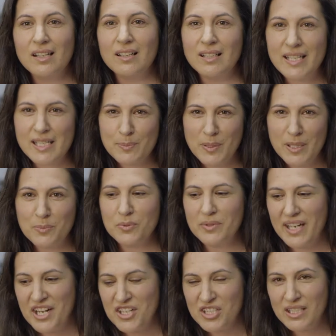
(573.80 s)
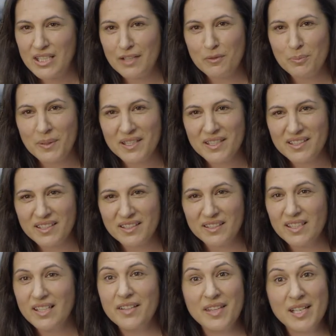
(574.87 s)
less people actually have a partner.
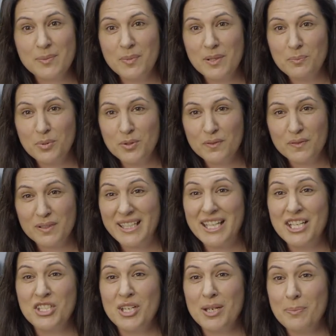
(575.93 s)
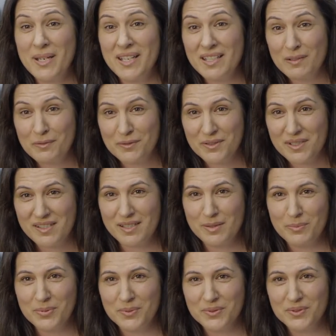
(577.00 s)
That's been proven. In Japan, for
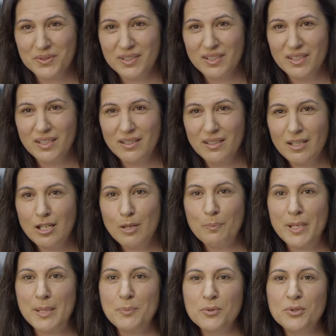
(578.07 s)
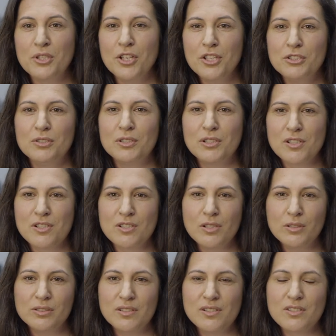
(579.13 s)
example, people go to
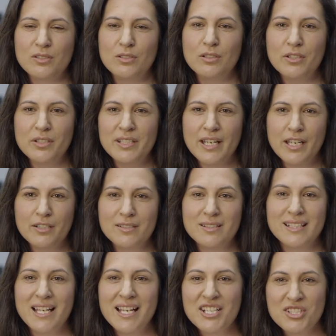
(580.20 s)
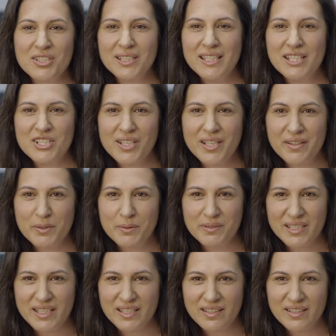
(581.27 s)
consultants to learn how to touch each other
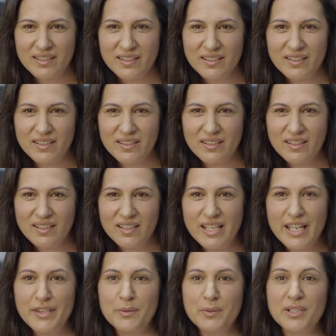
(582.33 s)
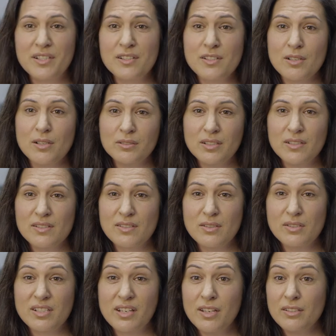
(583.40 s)
again. And there are consultants
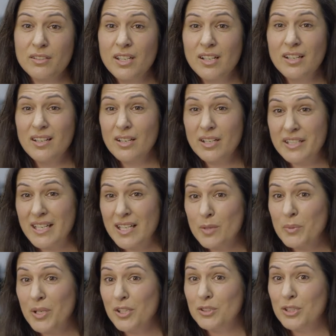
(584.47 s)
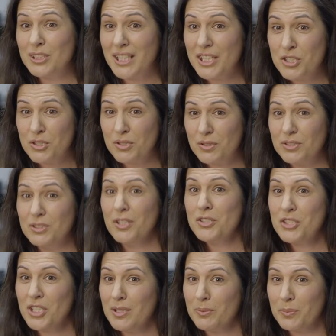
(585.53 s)
who go, Now I'm going to touch you.
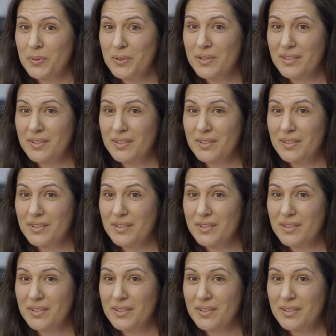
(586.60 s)
Don't jump.